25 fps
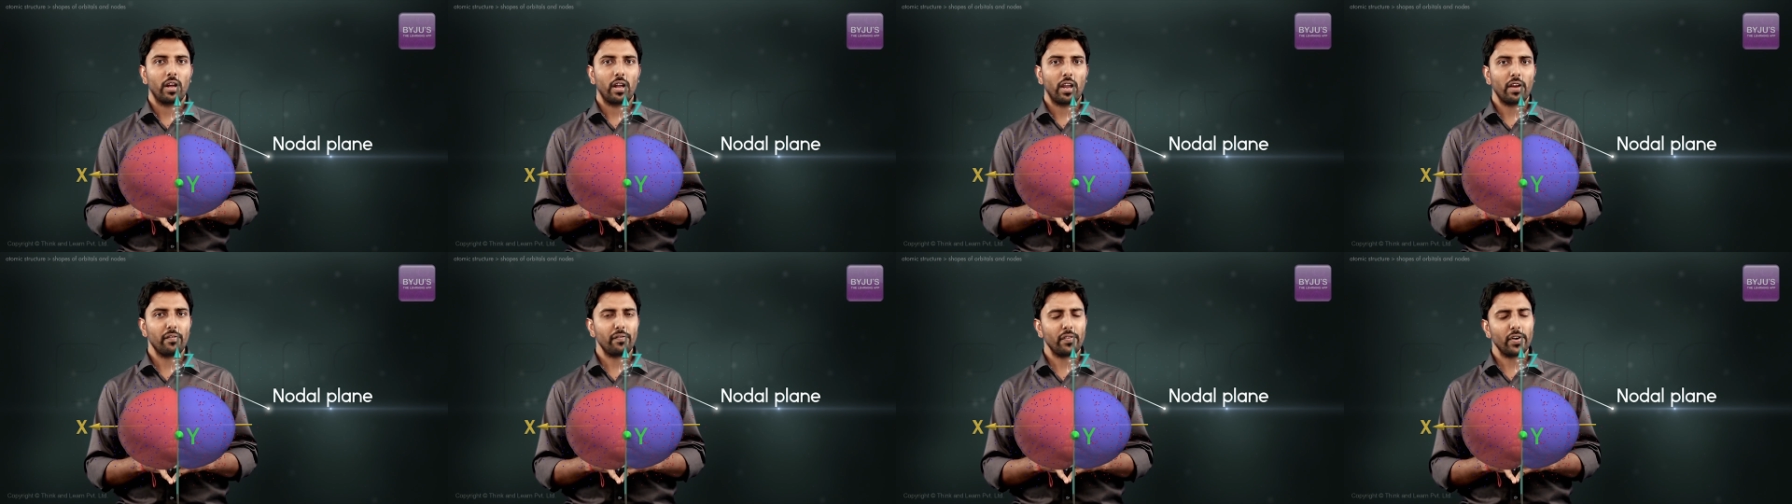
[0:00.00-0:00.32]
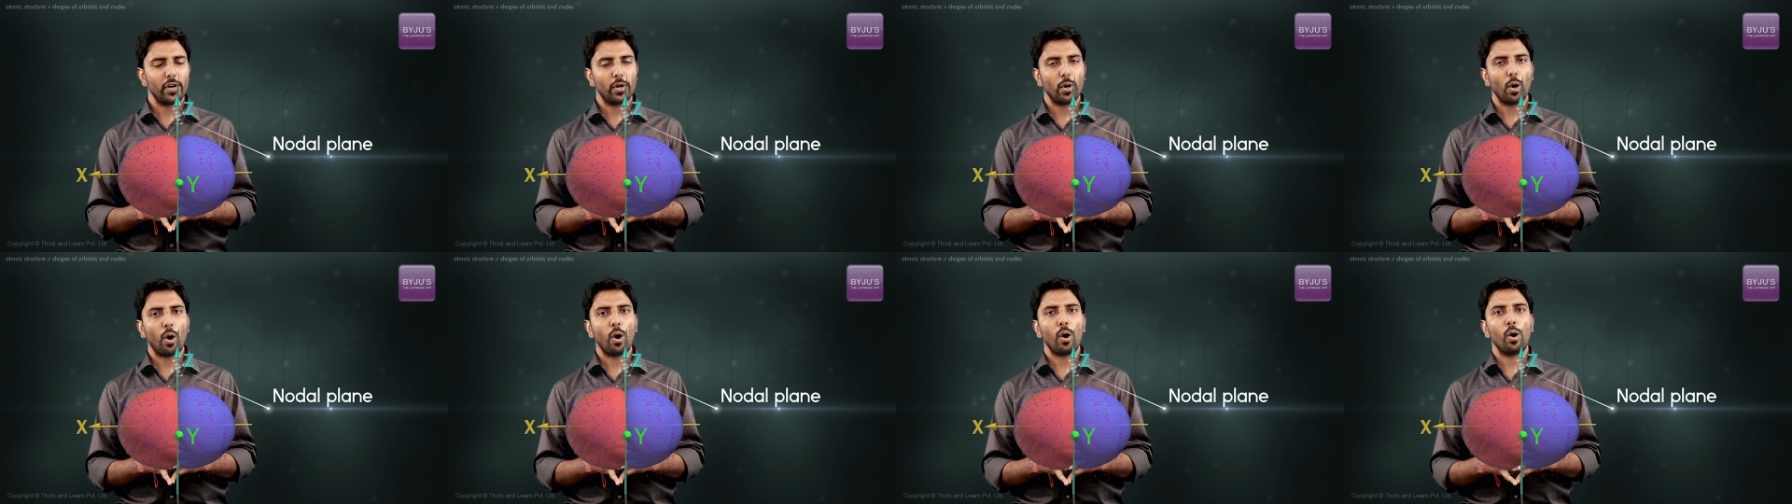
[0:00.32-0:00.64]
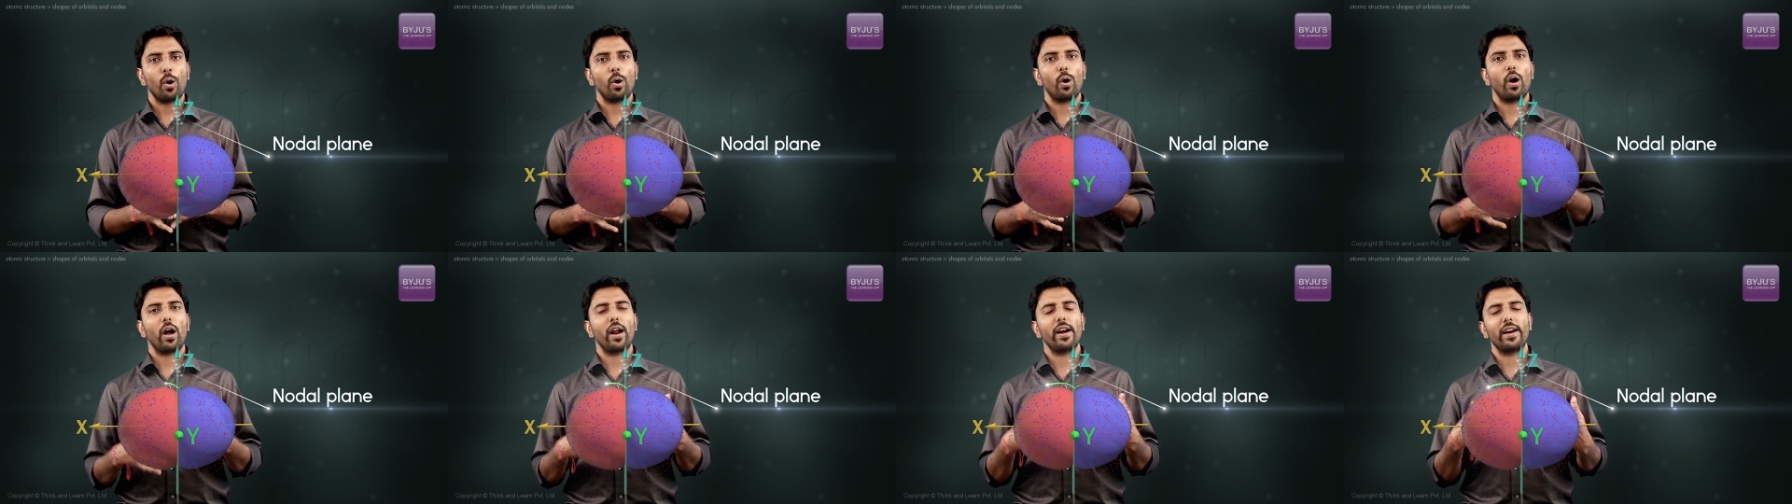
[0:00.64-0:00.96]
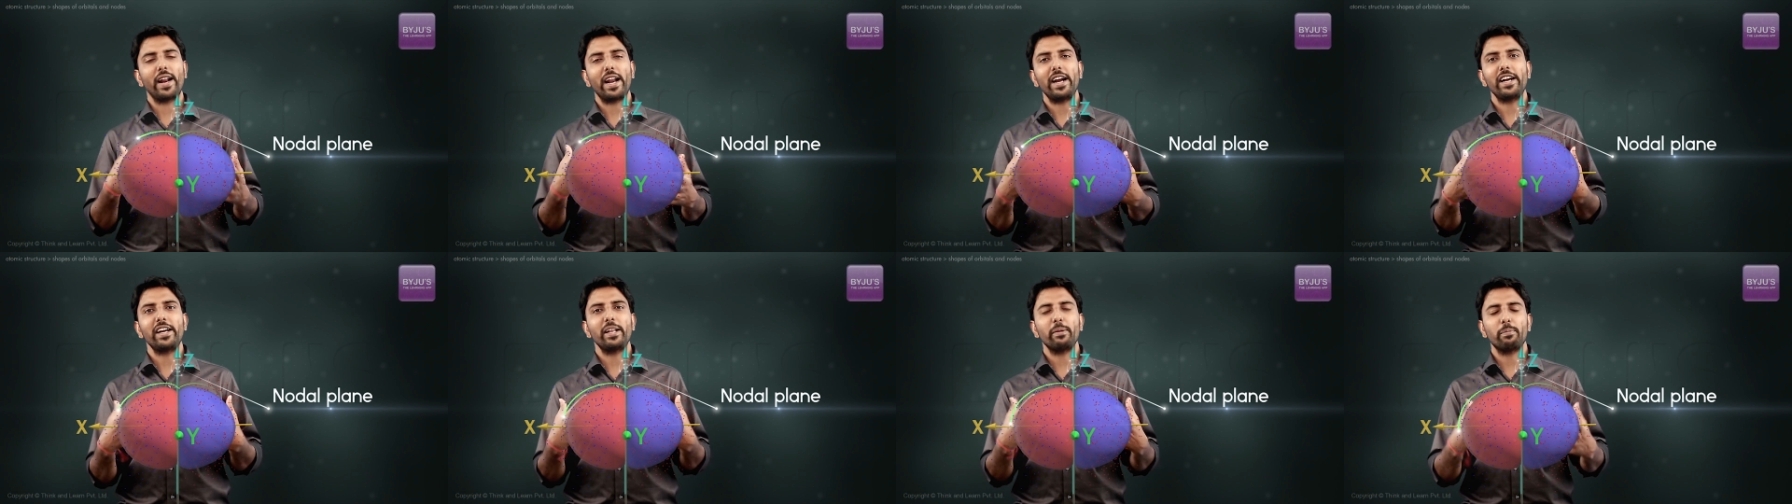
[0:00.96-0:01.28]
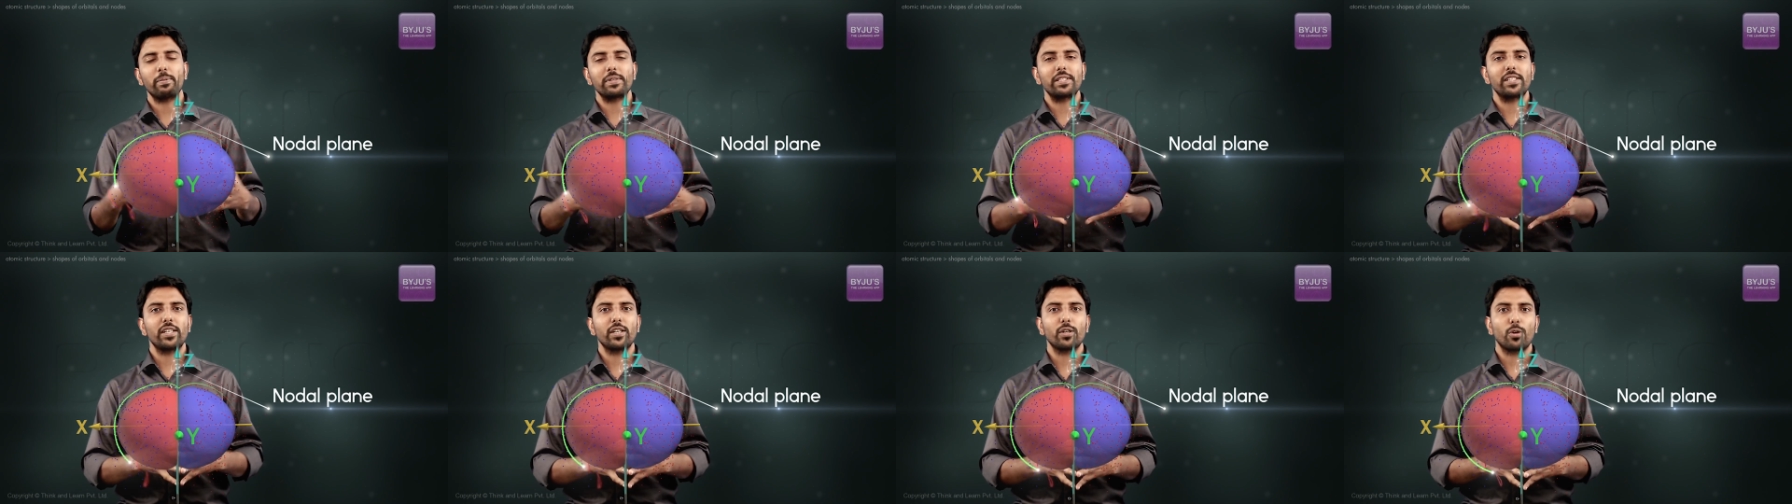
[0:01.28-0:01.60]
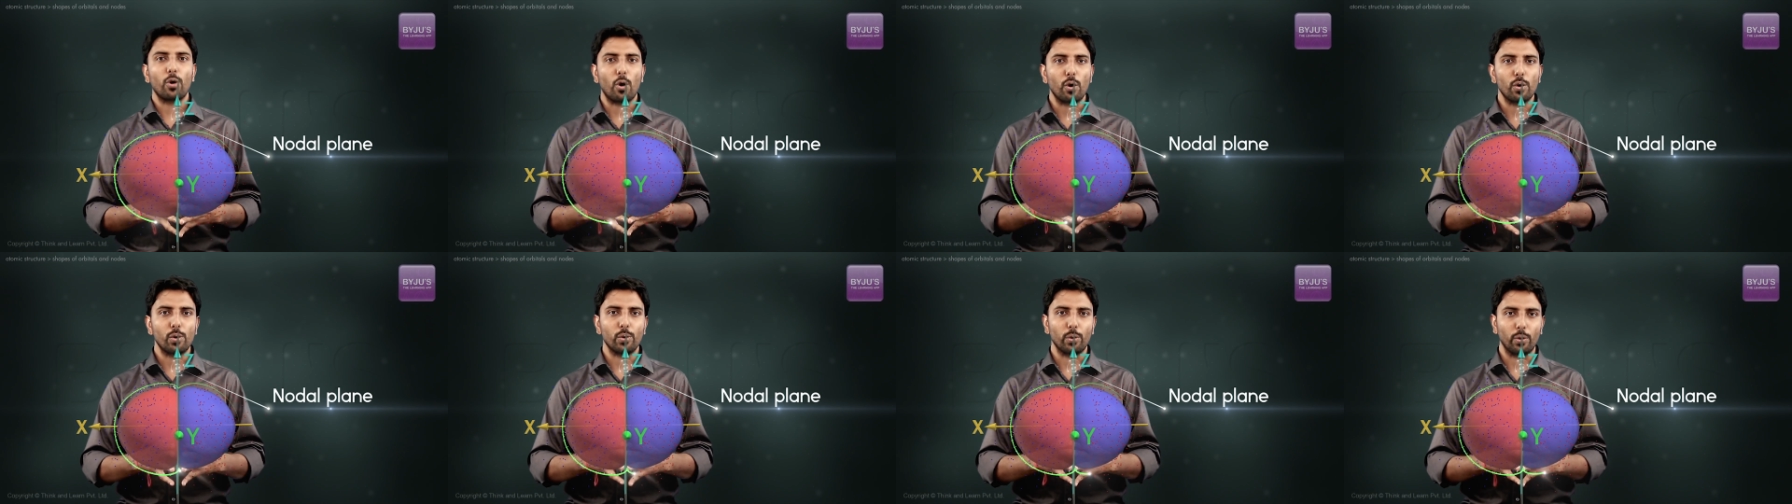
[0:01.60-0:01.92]
If we draw a 90%
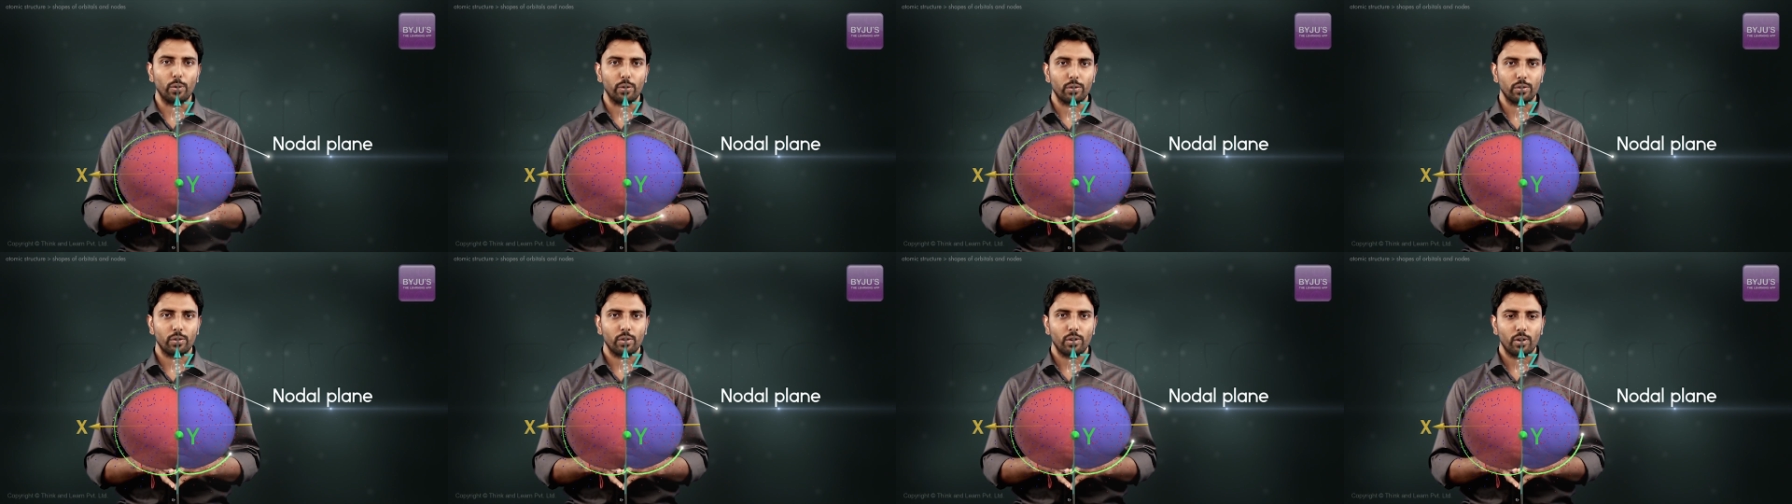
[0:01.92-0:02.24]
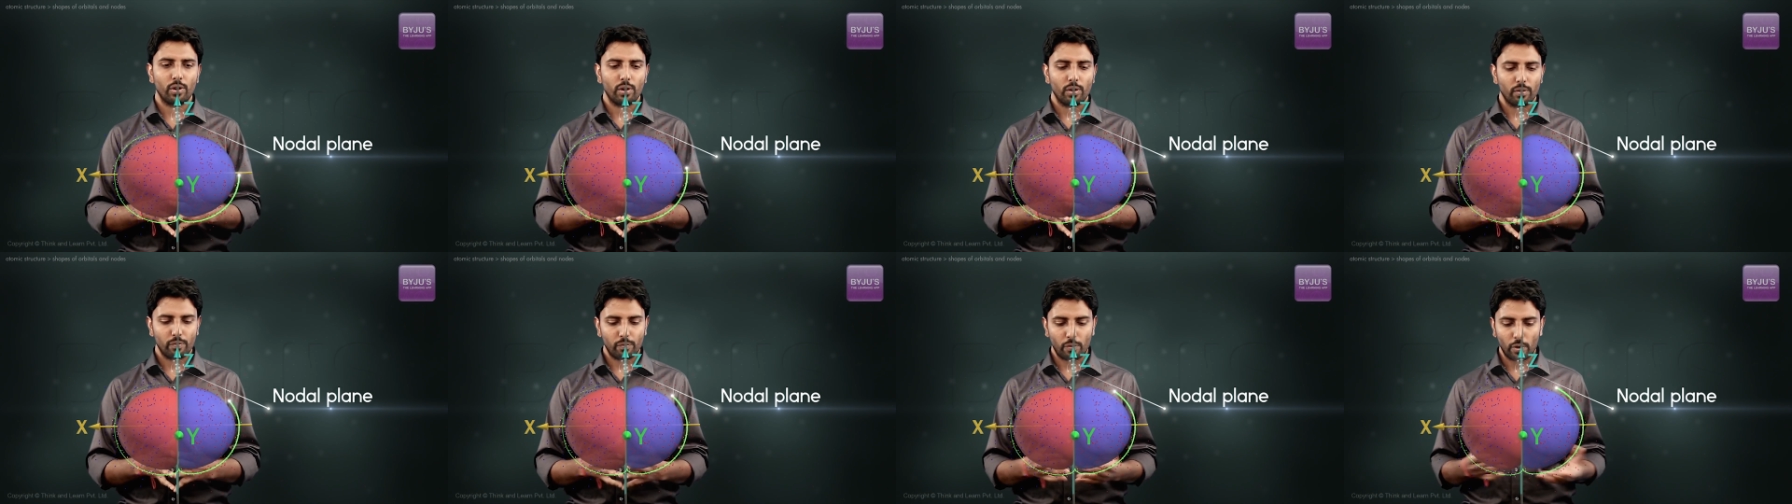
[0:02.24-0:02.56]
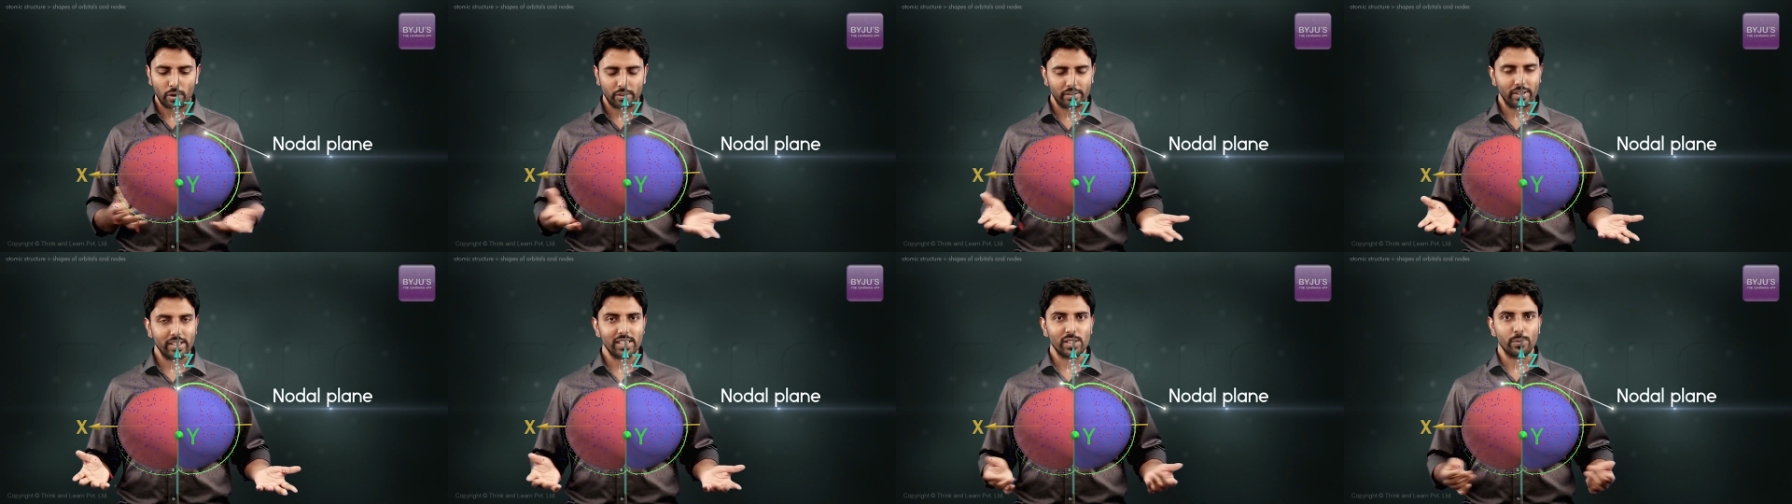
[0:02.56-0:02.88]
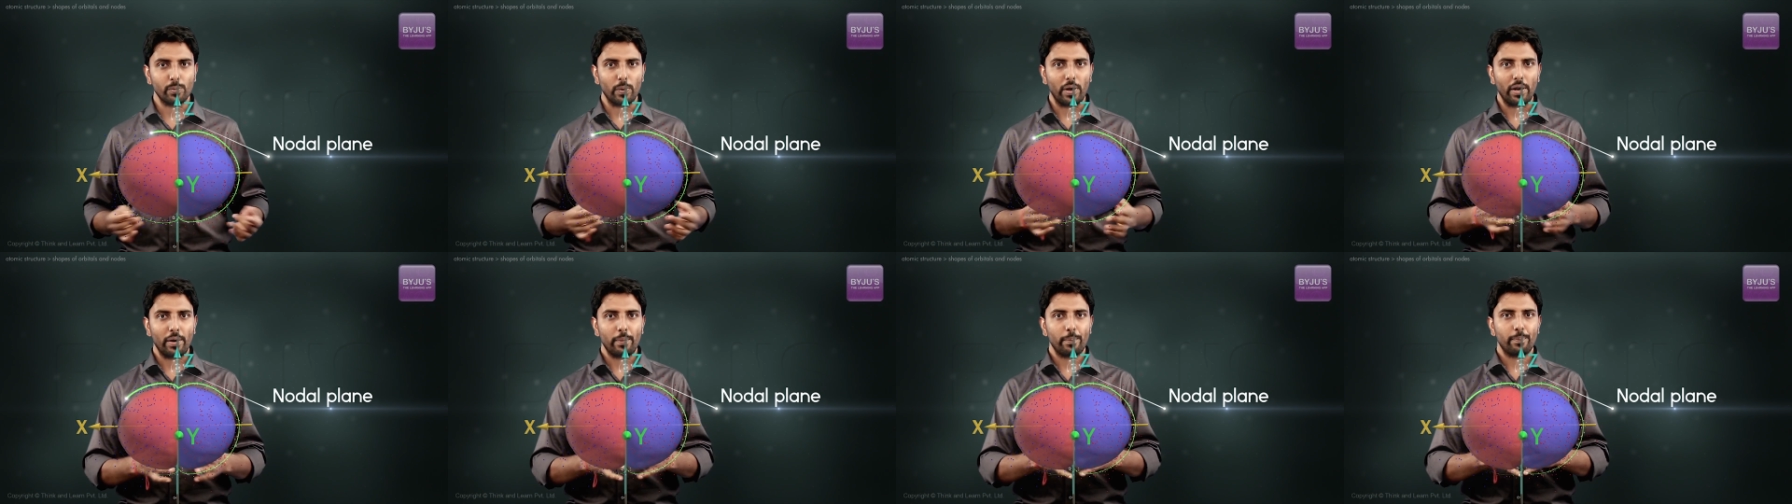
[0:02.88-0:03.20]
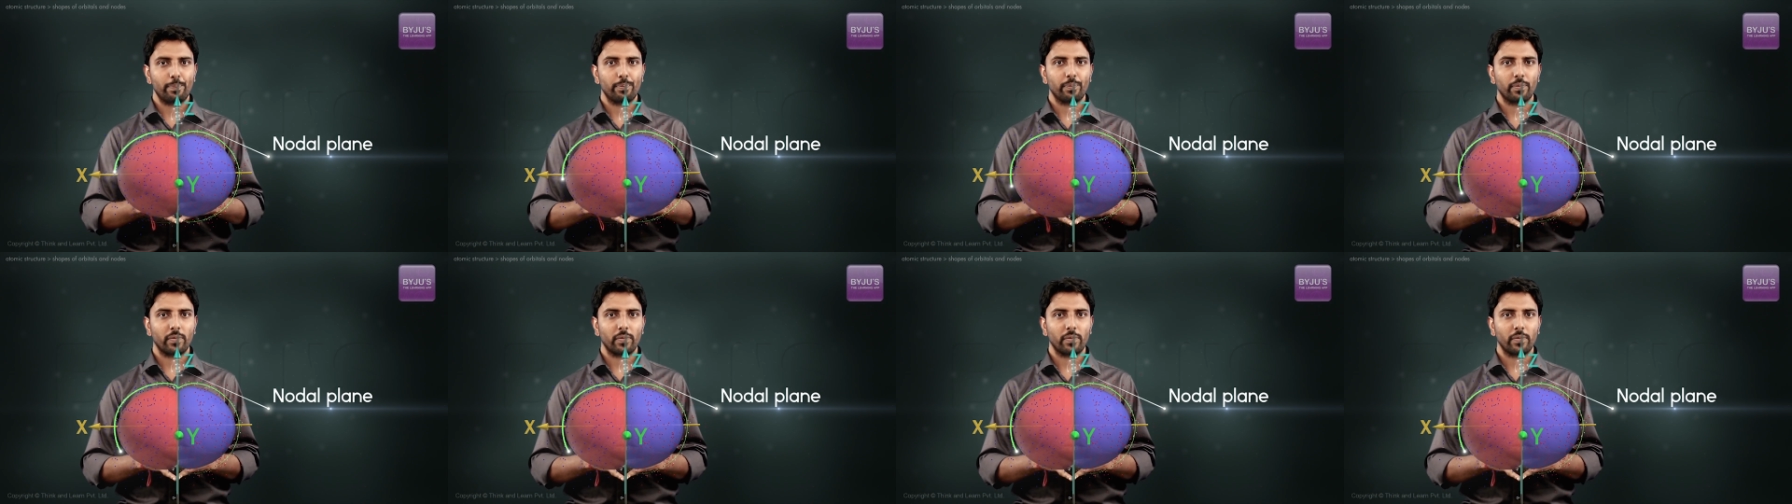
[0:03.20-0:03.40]
contour for this one,